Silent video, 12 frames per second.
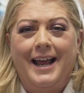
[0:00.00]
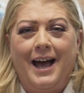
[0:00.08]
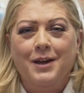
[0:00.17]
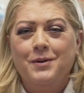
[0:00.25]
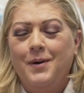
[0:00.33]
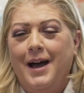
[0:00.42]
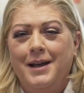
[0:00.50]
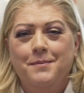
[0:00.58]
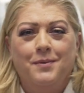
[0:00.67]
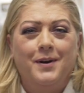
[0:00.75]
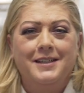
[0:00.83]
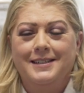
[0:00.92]
How do I
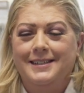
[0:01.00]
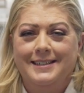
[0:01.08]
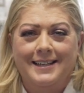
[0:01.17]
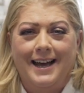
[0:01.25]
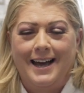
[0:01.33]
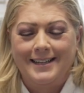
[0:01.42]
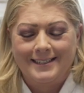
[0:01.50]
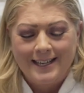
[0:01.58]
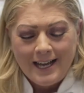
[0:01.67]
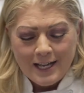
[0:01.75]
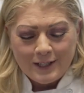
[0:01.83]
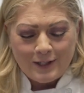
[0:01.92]
impress these guys?
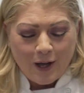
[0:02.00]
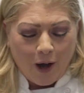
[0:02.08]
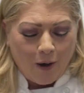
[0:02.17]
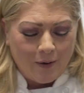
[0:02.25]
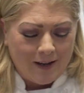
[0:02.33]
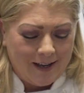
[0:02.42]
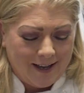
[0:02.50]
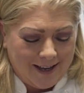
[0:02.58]
So